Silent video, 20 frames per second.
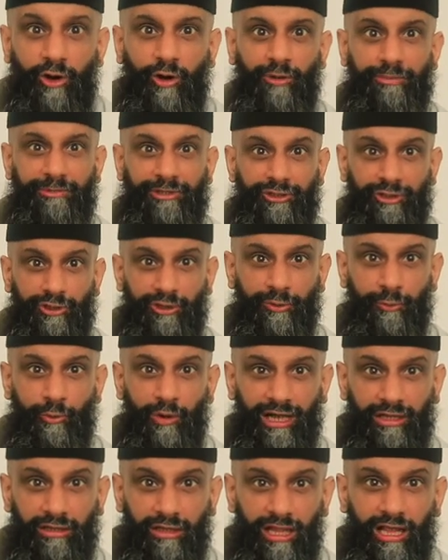Hope you're doing
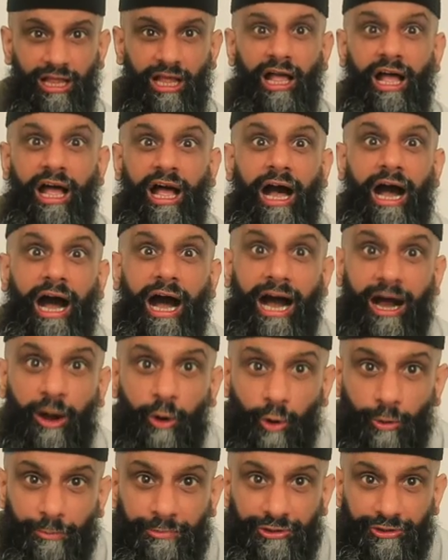well. I
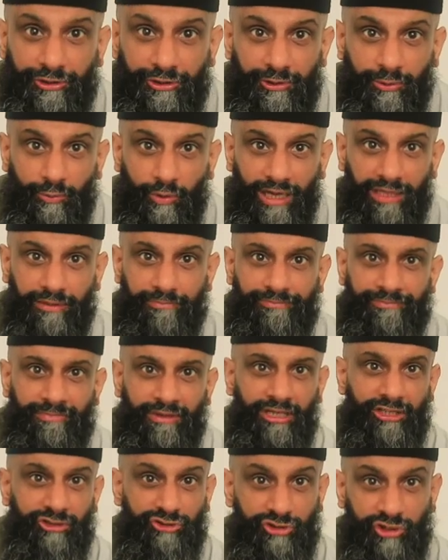hope you're doing well.
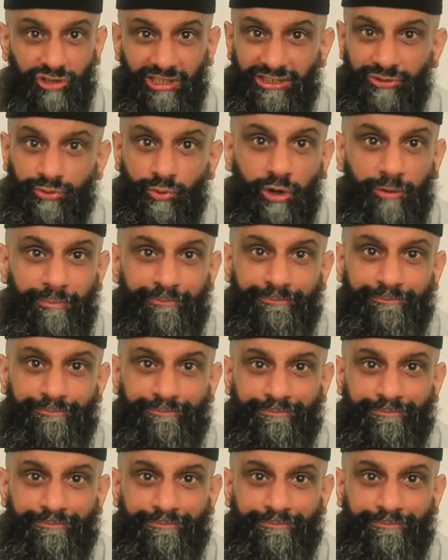So guess what?